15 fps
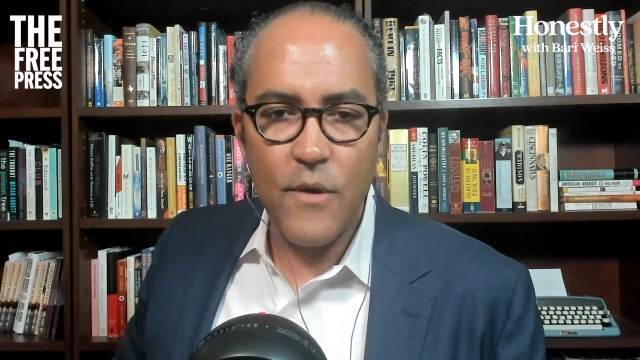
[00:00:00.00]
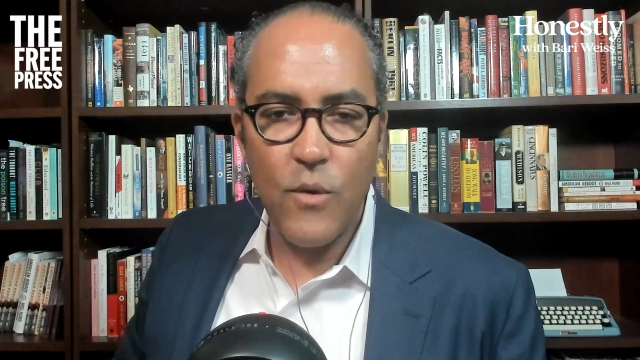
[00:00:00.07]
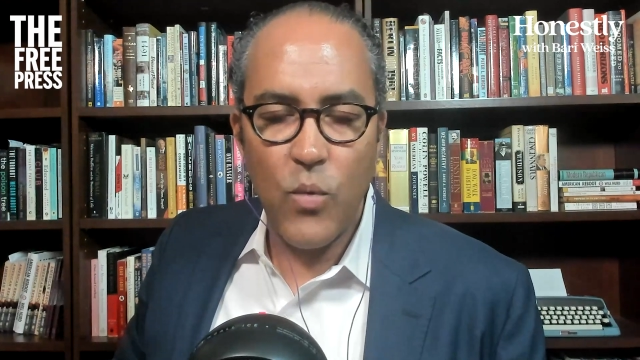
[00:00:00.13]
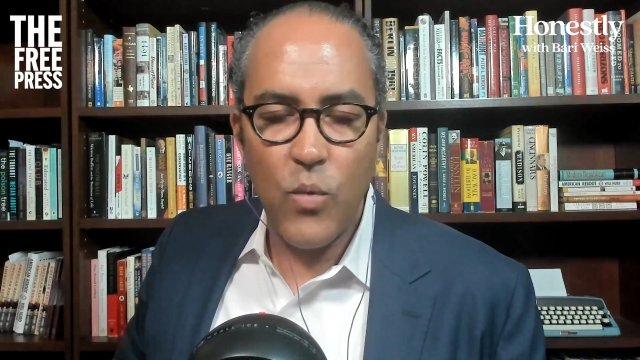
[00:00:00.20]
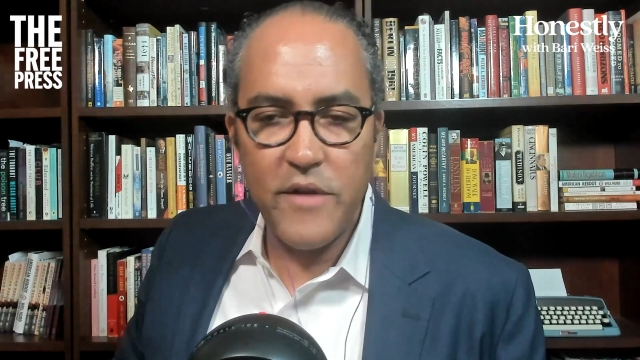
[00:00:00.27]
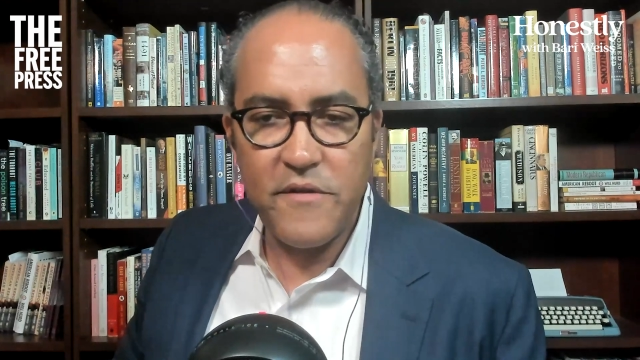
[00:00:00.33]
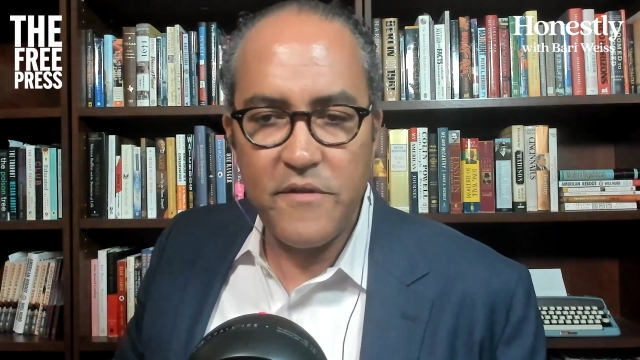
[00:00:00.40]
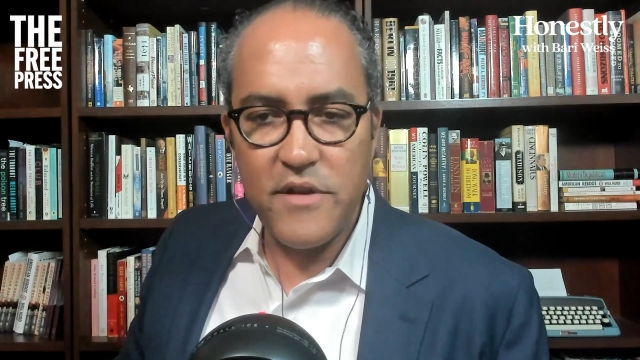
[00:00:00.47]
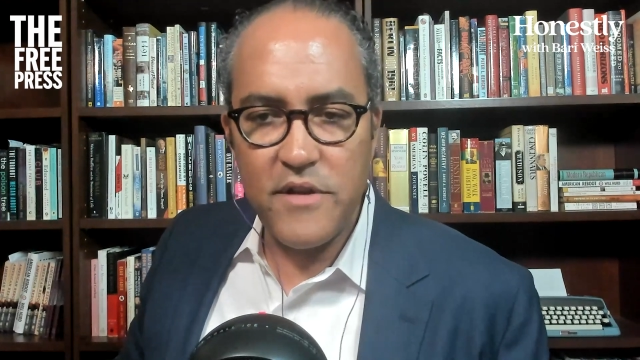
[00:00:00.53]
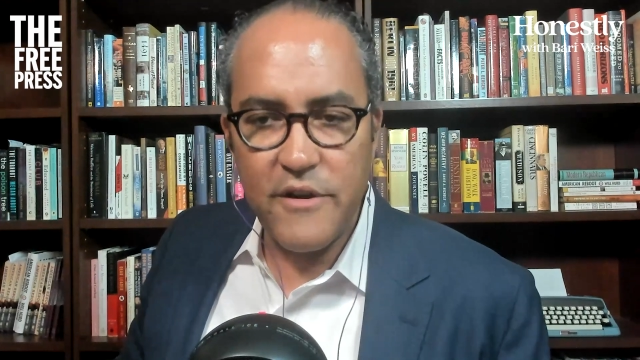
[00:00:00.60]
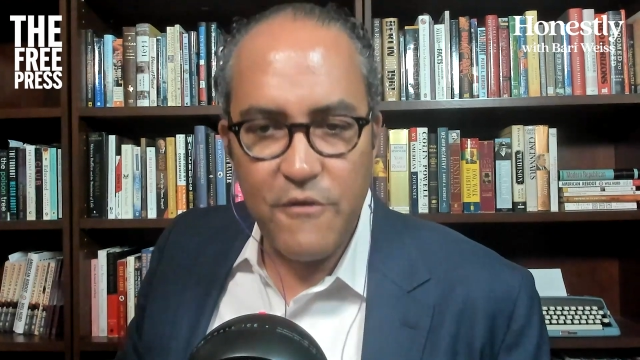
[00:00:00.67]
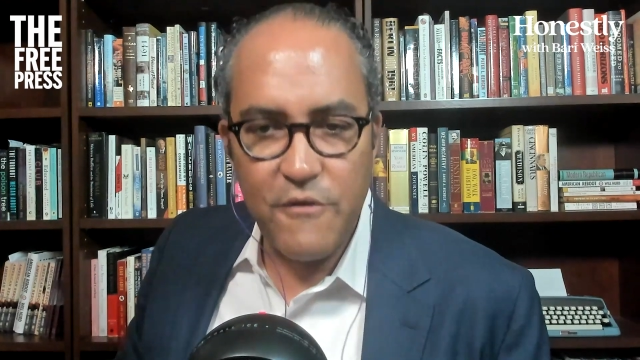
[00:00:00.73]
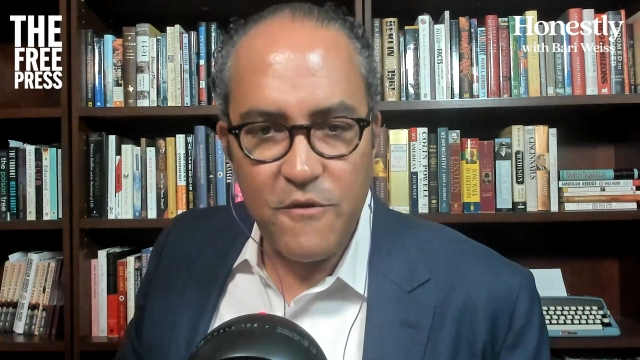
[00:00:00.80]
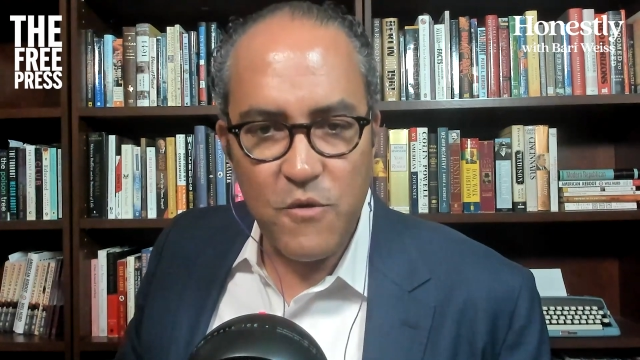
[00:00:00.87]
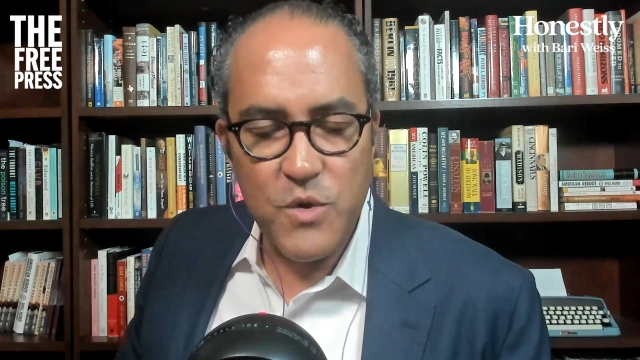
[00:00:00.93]
what's the
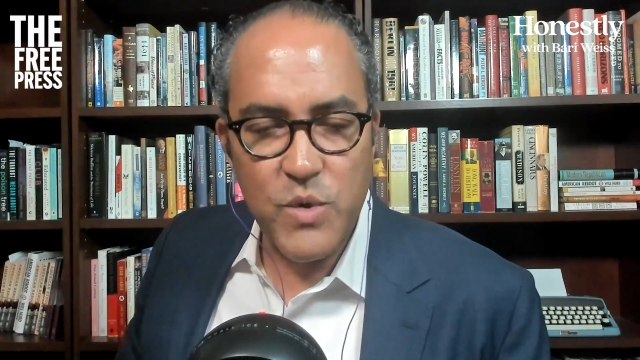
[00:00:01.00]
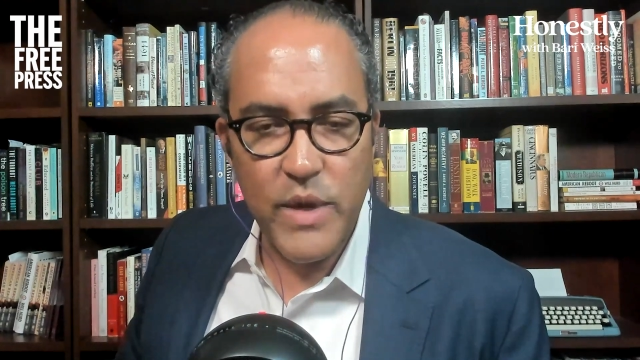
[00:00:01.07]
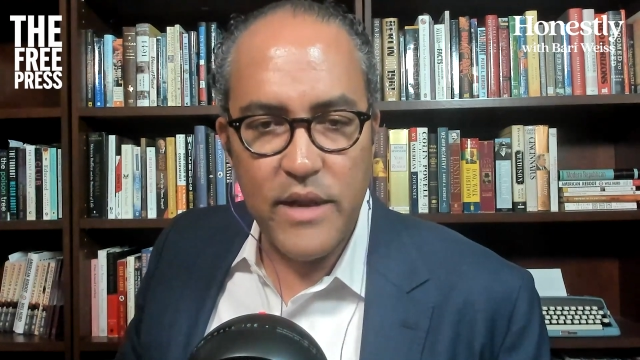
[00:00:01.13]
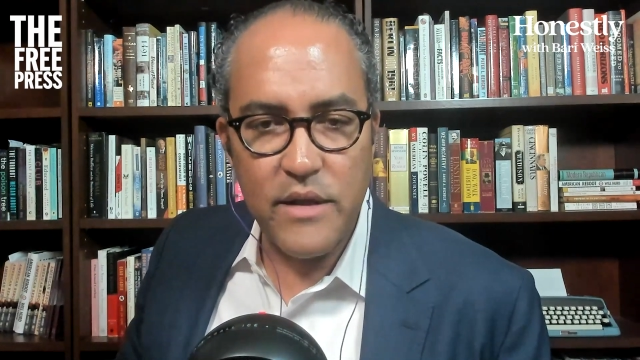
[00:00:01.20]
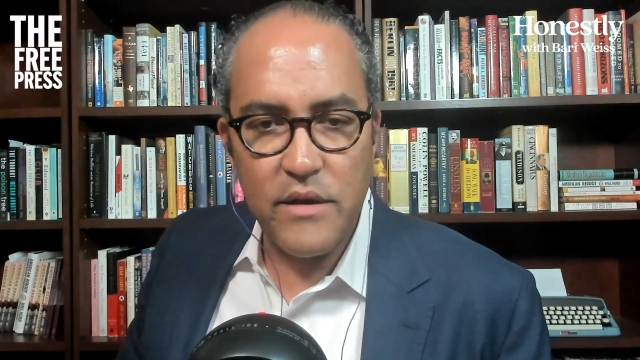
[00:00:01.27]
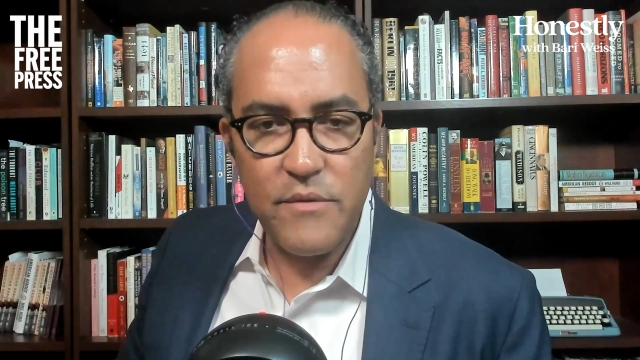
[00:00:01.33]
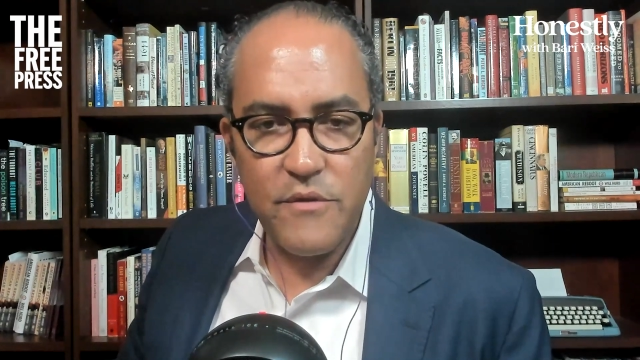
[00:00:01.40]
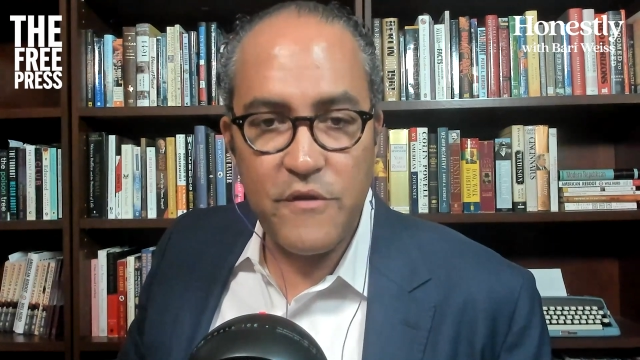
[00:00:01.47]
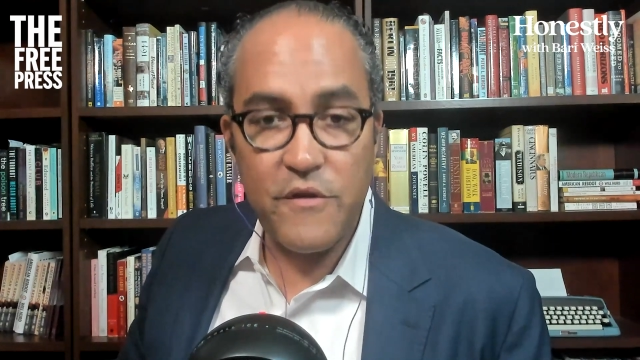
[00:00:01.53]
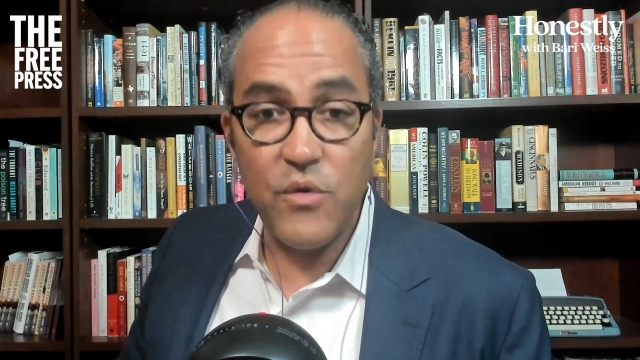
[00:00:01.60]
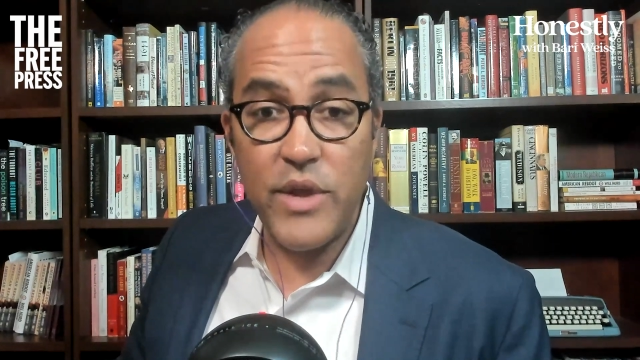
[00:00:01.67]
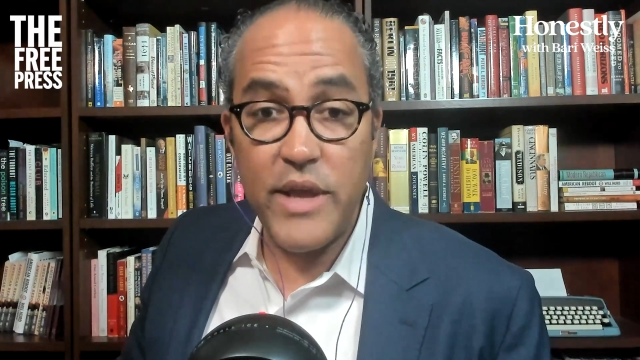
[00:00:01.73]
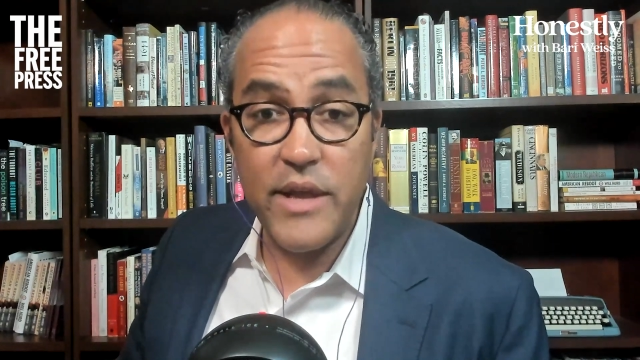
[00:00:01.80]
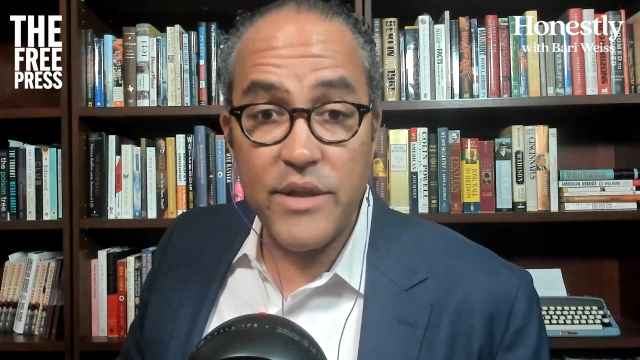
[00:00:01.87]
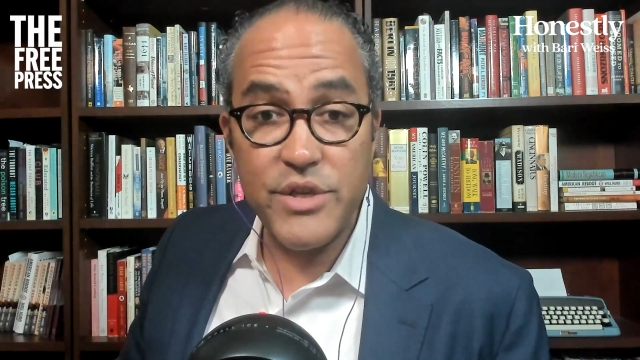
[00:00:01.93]
difference between a
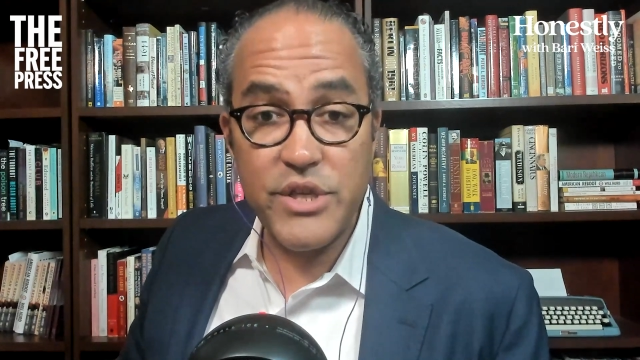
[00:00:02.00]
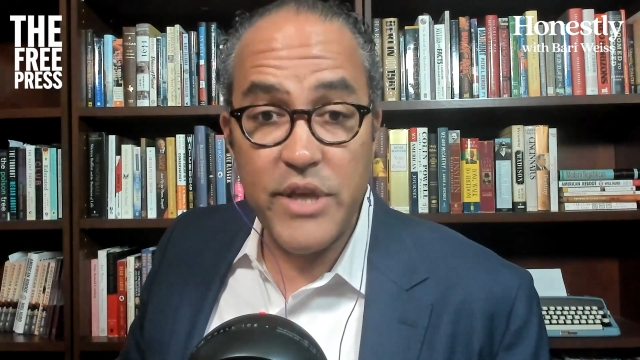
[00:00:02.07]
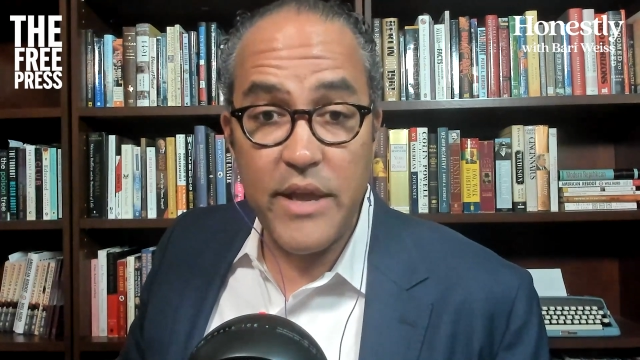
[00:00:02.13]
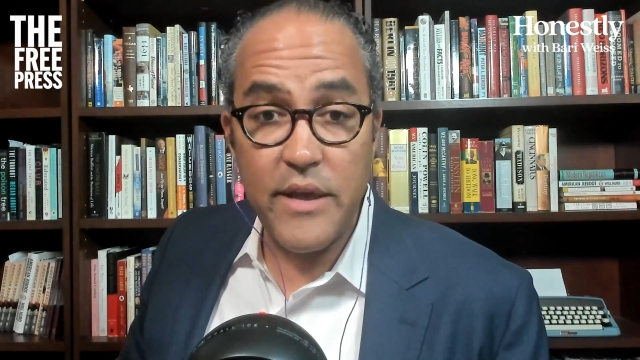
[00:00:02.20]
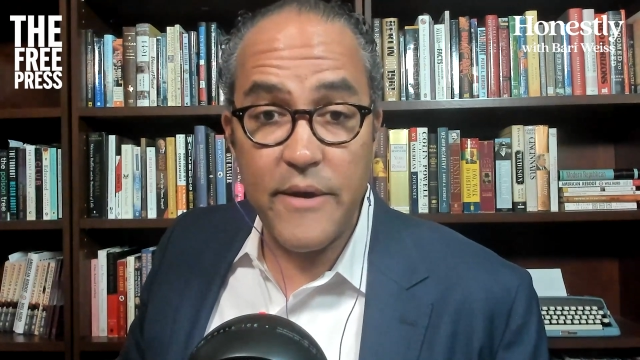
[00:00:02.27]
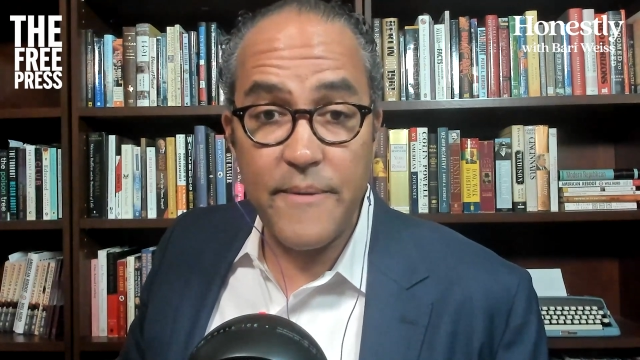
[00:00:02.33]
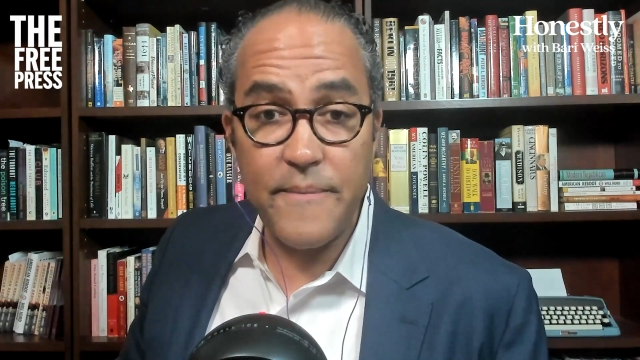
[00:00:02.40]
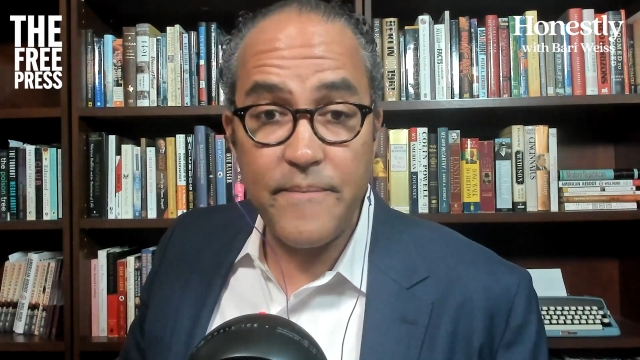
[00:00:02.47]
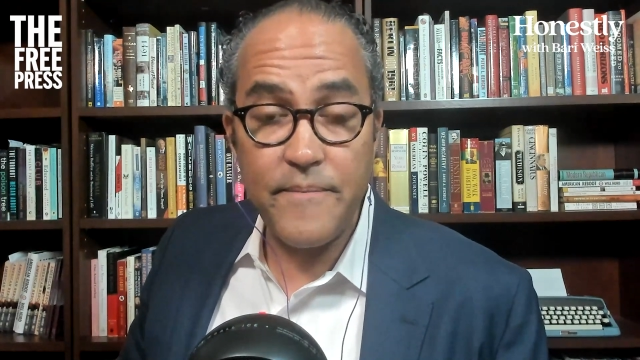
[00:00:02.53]
Sunni and a Shia?